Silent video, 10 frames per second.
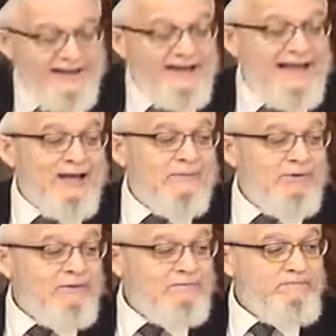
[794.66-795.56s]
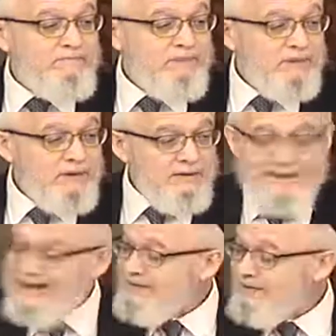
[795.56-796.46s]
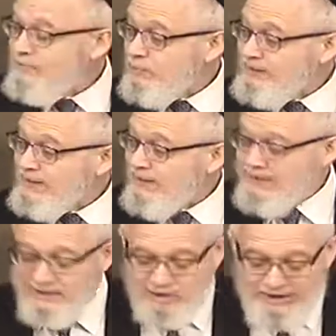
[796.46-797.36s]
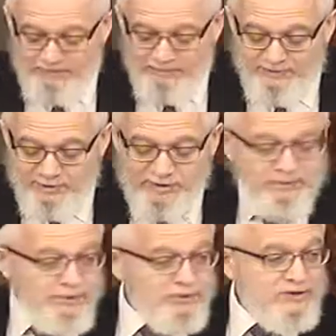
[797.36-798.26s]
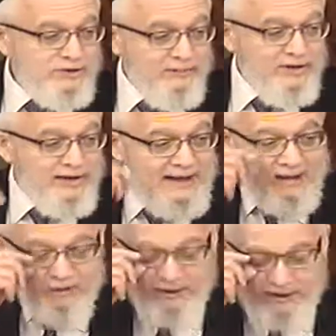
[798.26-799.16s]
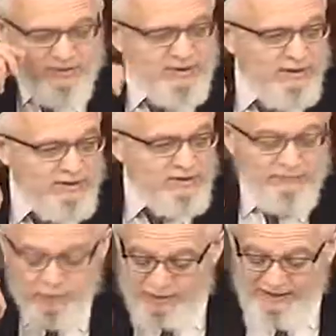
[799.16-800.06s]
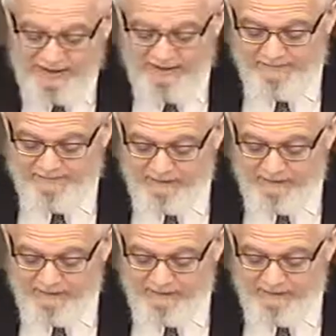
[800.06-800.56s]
an edible. That that we say that you're not permitted to purchase something outside of Yushalayim